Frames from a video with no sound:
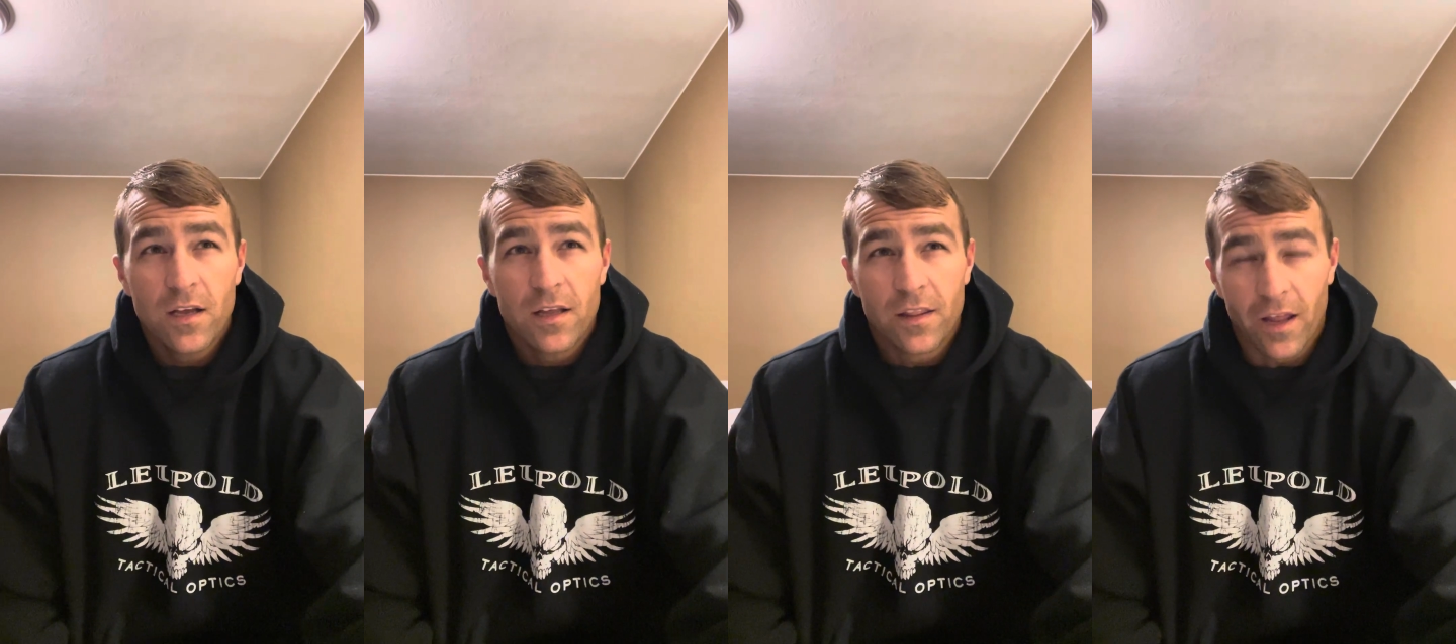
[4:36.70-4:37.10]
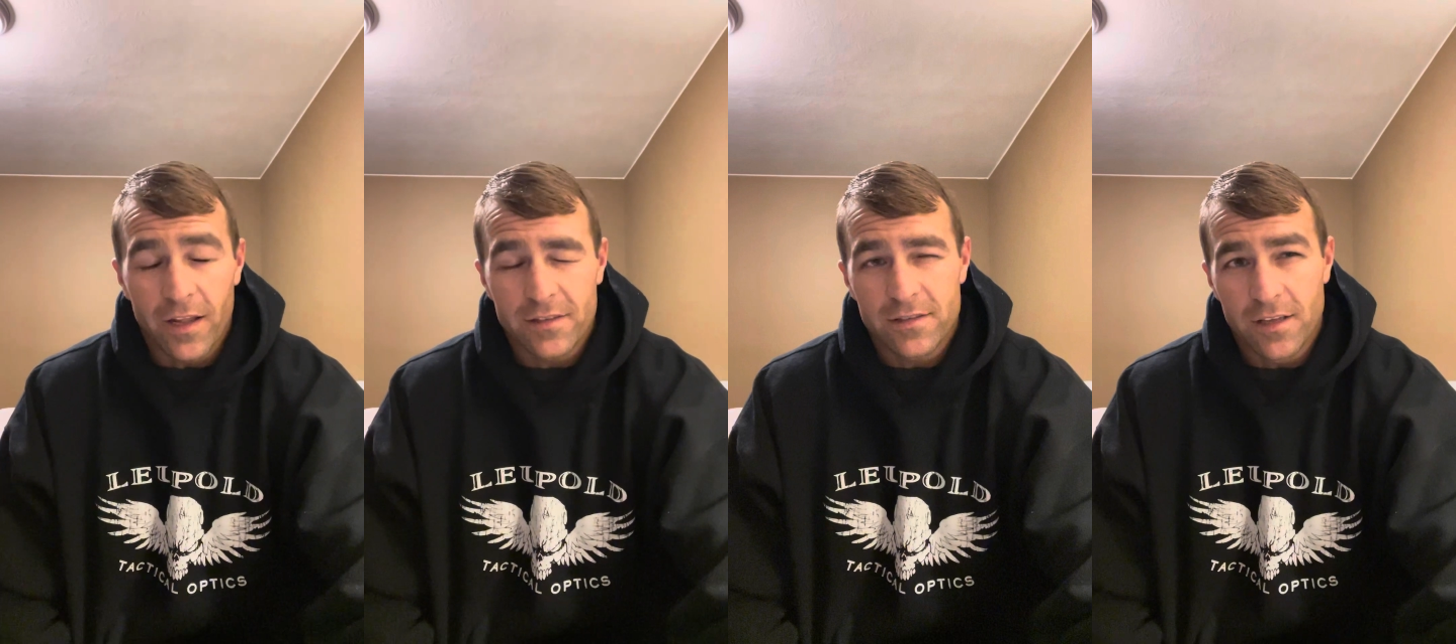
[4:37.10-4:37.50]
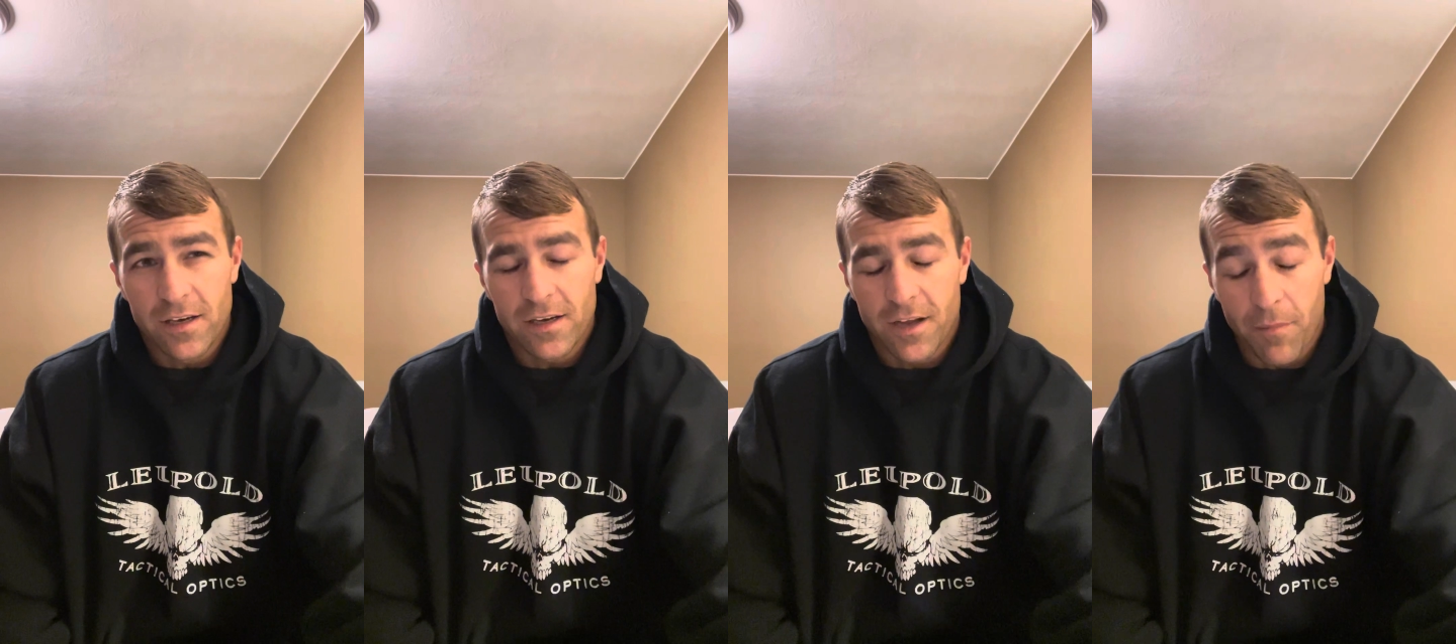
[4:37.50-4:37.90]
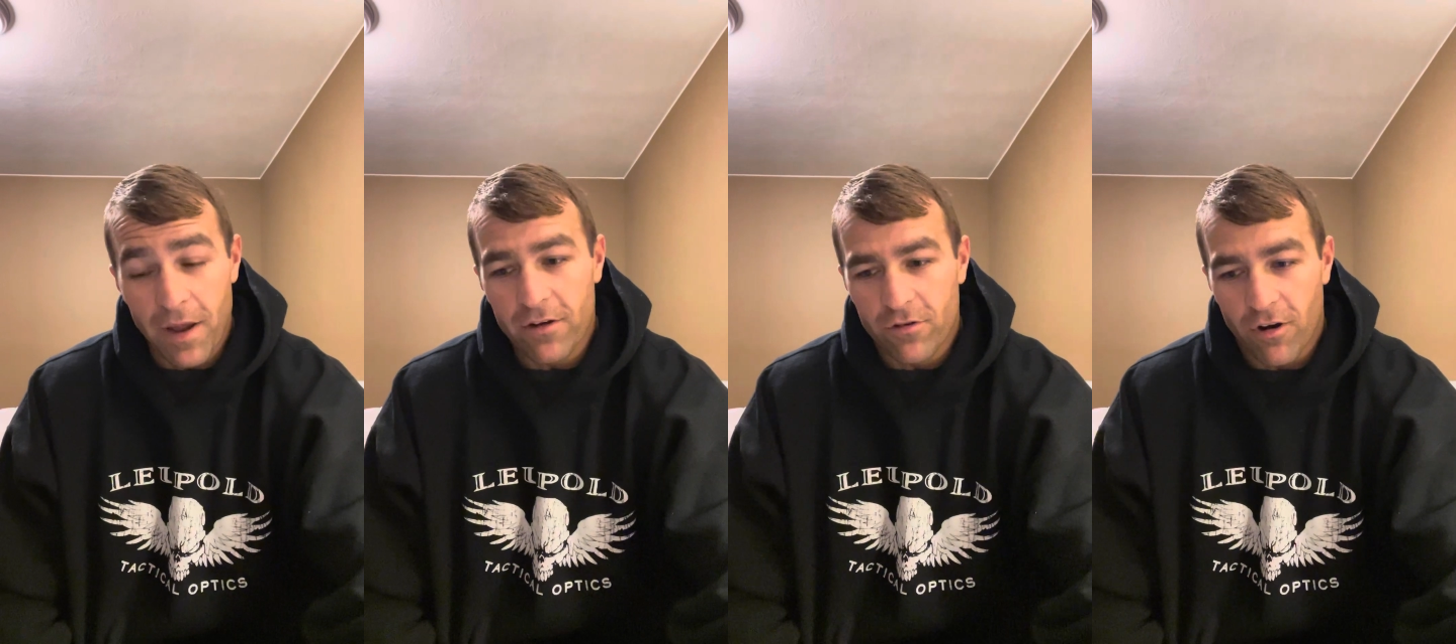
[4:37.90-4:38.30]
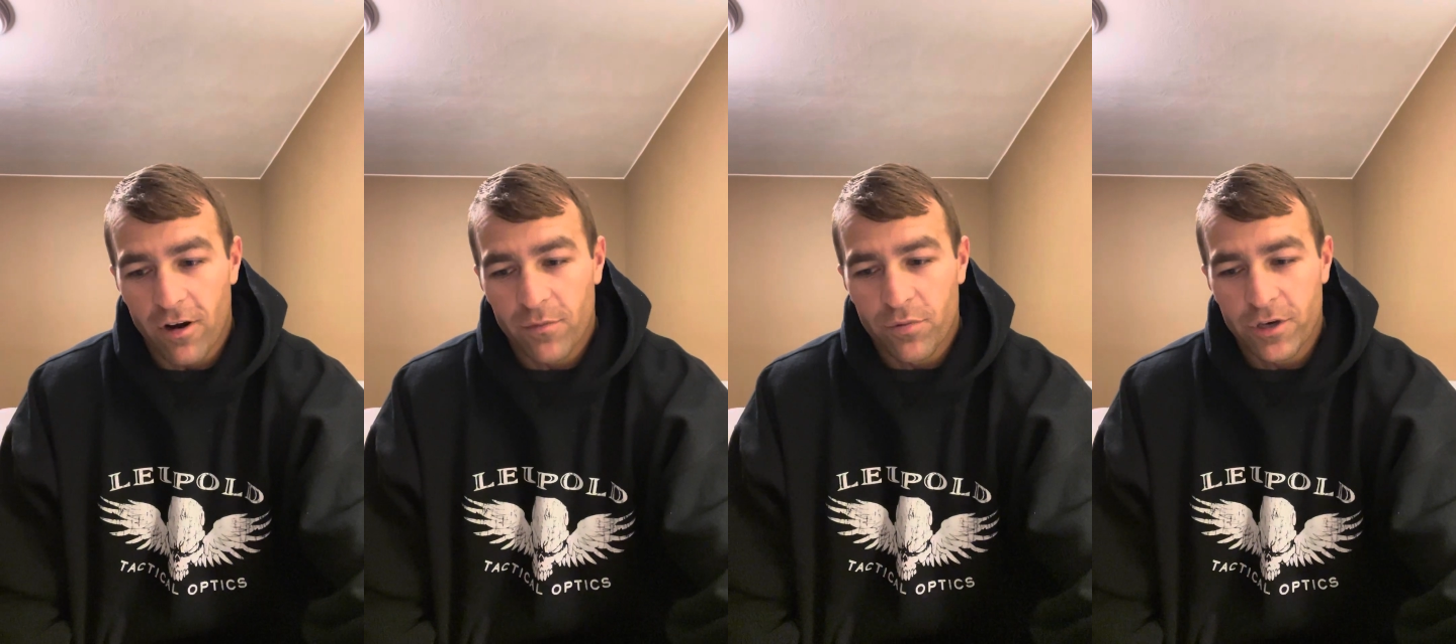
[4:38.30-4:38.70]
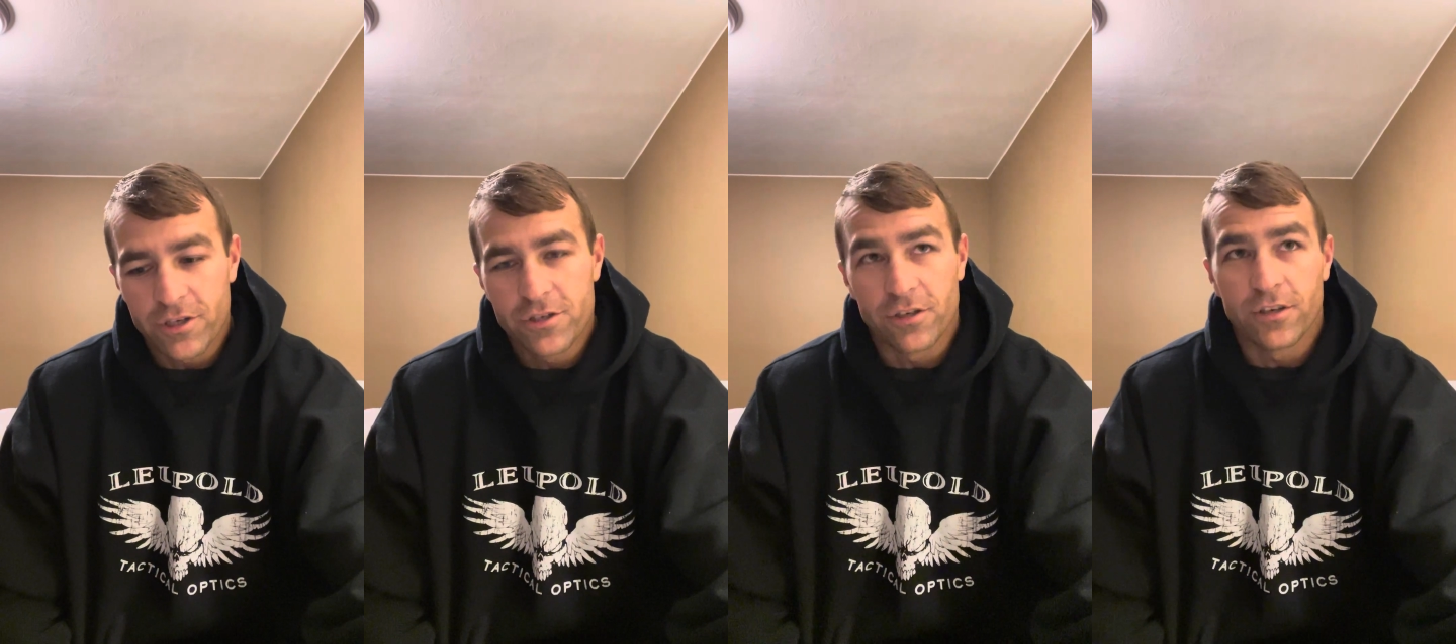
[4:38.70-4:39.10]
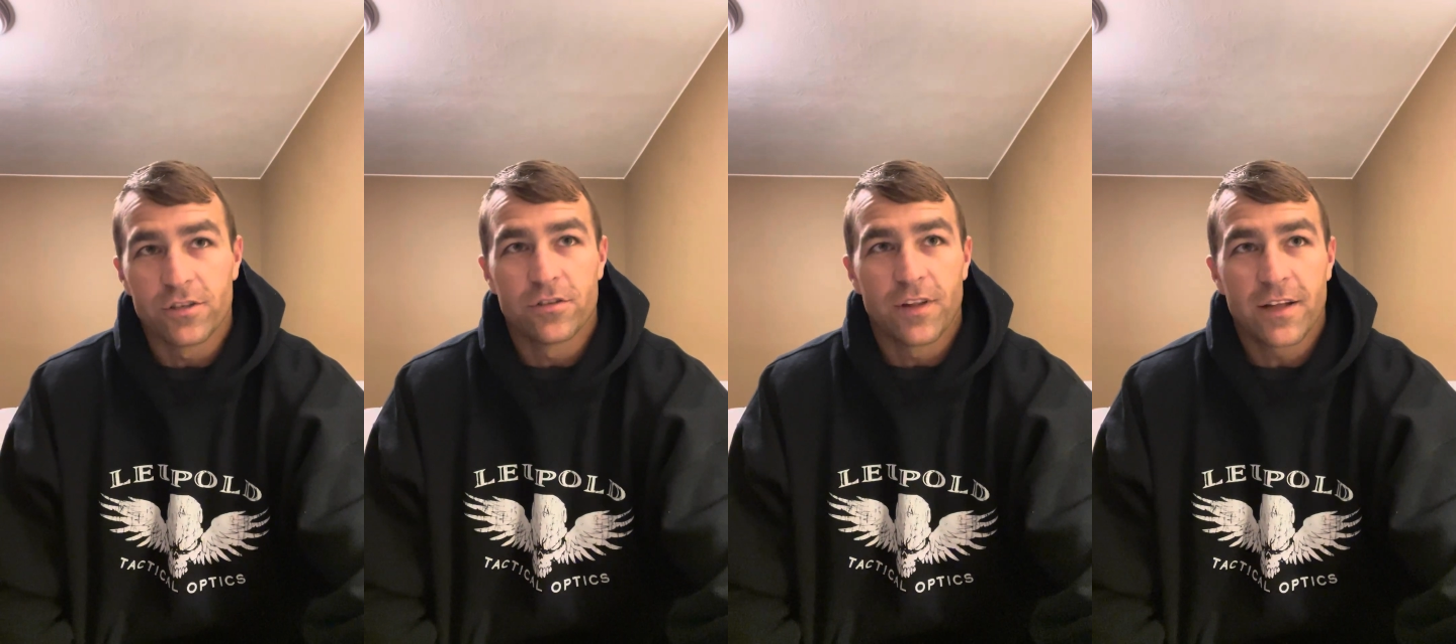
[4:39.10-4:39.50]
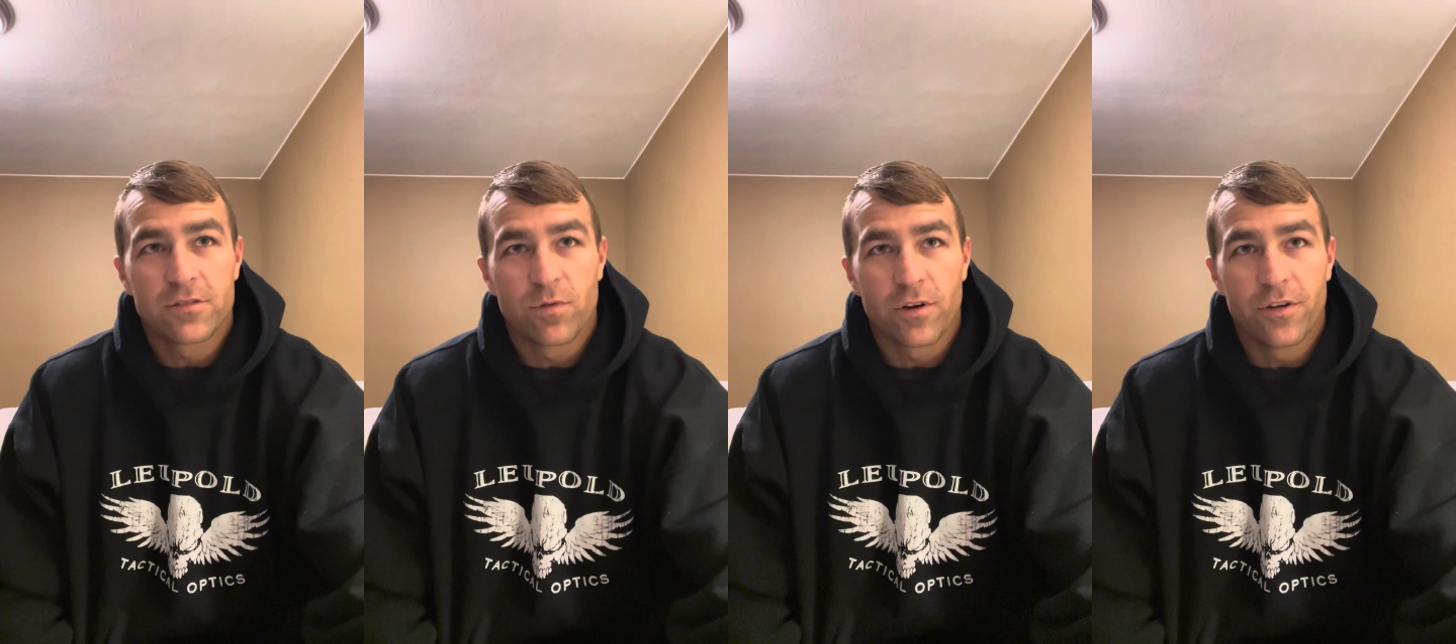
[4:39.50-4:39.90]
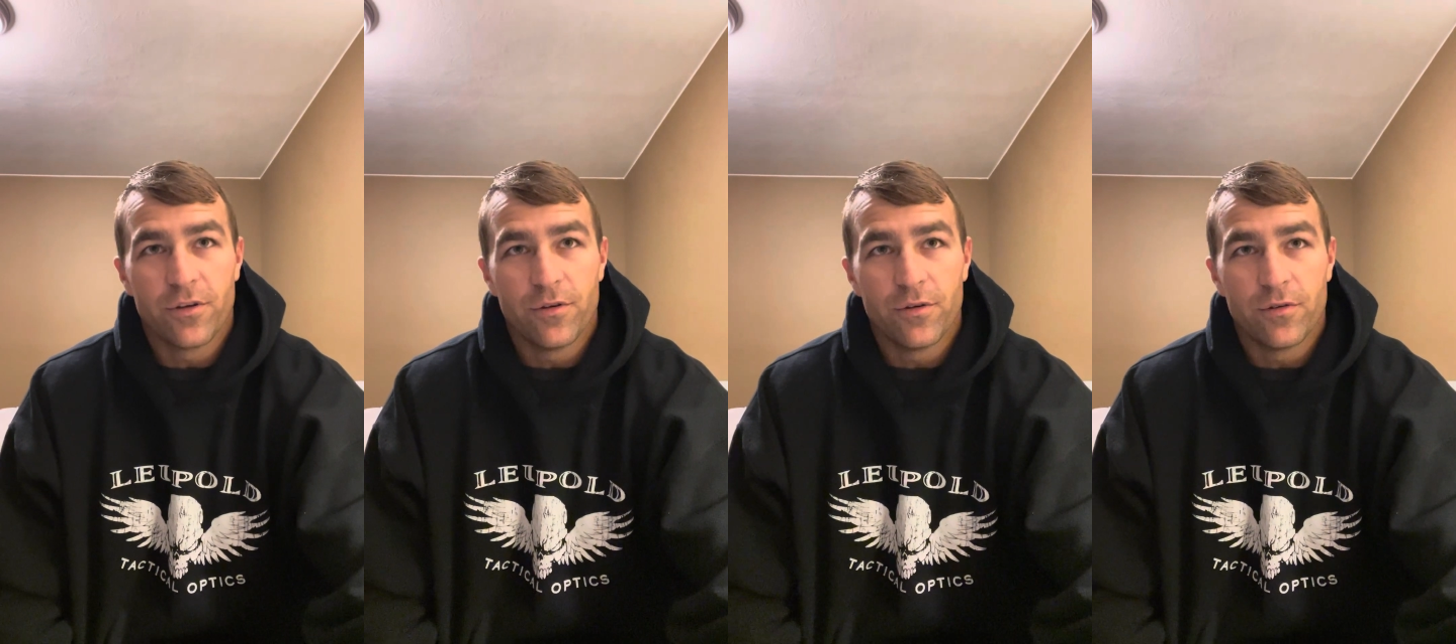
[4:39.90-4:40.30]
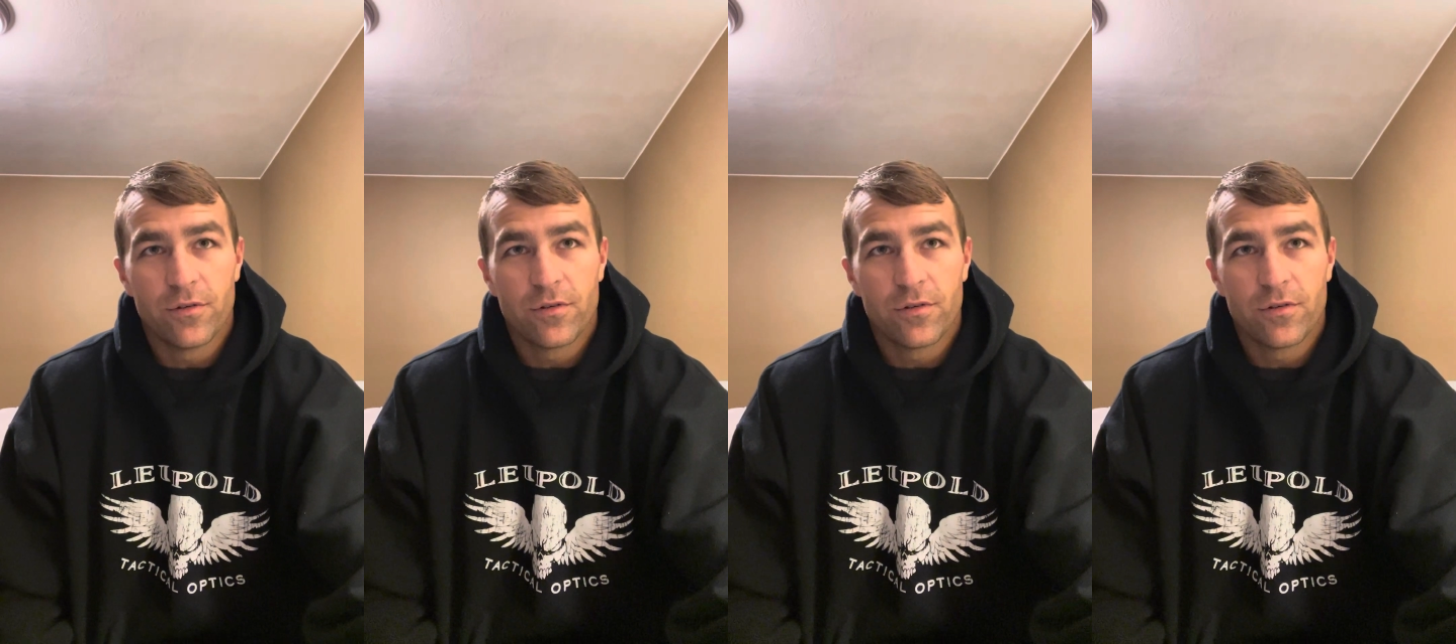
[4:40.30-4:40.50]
Then it's the commando crawl, I'm pretty sure. So that's where you're